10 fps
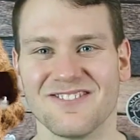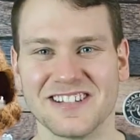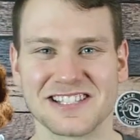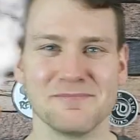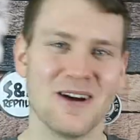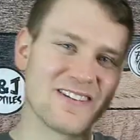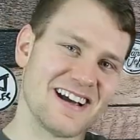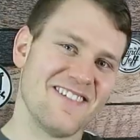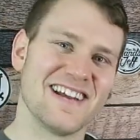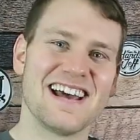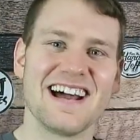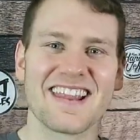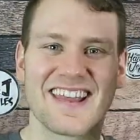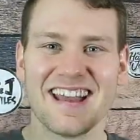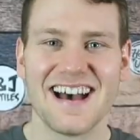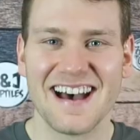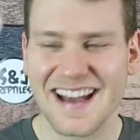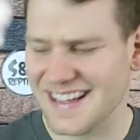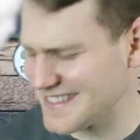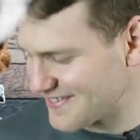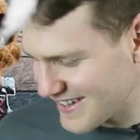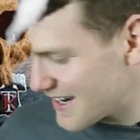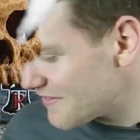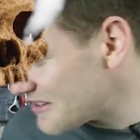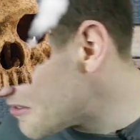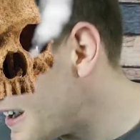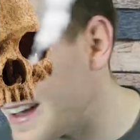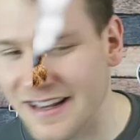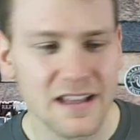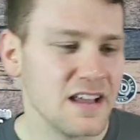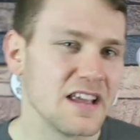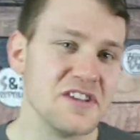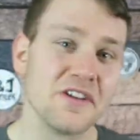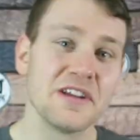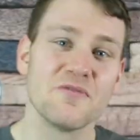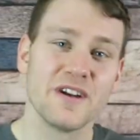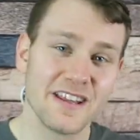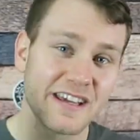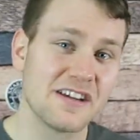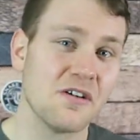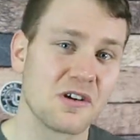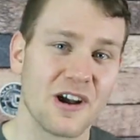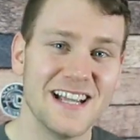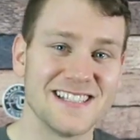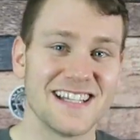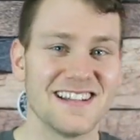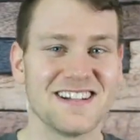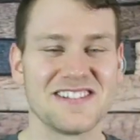with smoke coming out of the eyes, whatever you want. You can really go crazy, and